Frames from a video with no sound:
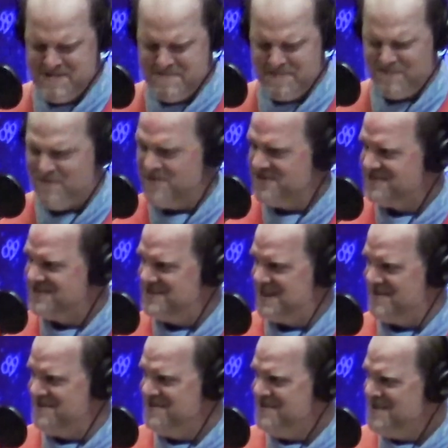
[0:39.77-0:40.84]
But first,
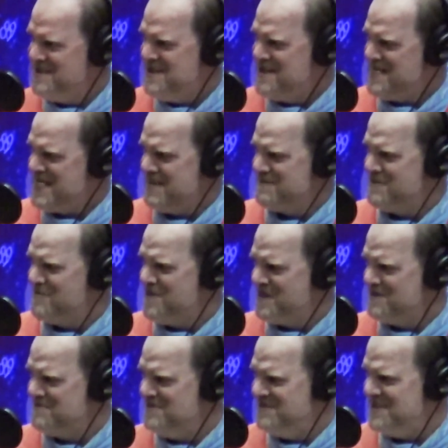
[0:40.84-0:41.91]
David, let me
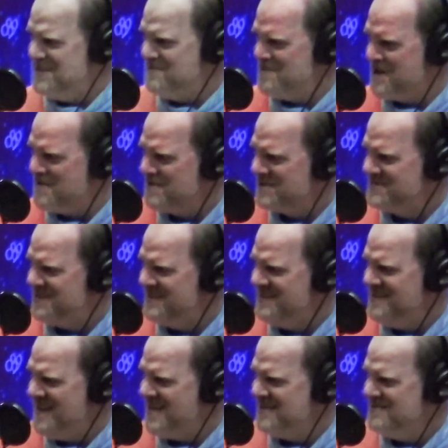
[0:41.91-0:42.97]
welcome you to Inwood Artworks
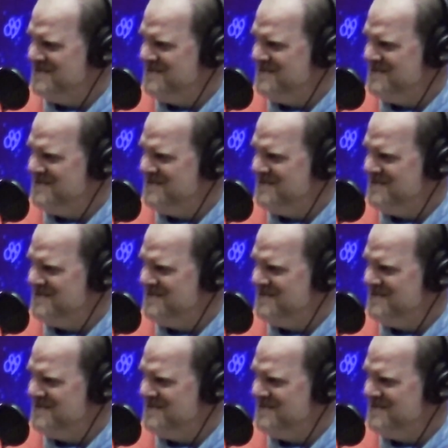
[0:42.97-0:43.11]
On Air. How you